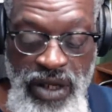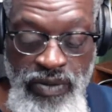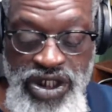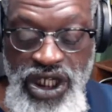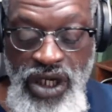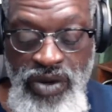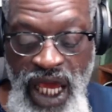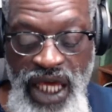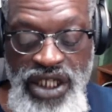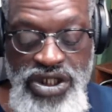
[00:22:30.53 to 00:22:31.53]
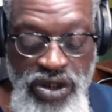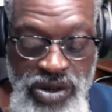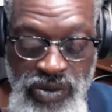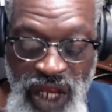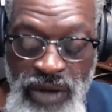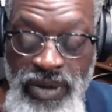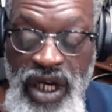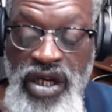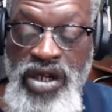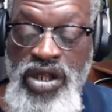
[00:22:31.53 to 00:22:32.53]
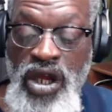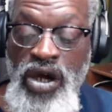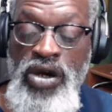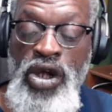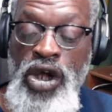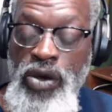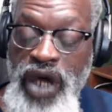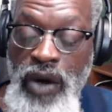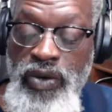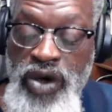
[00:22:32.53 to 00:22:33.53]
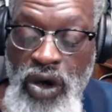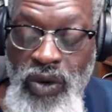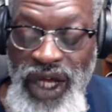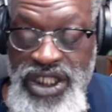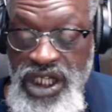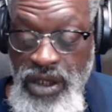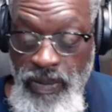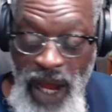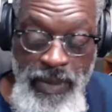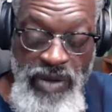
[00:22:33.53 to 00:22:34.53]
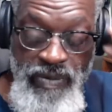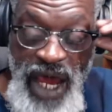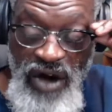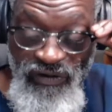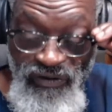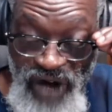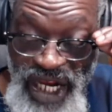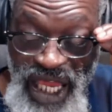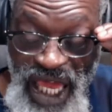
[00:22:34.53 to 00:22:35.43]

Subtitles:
Michelle Nash, Joseph Lane Miller III. We got Renoka Rashidi, Bobby Battle, Fred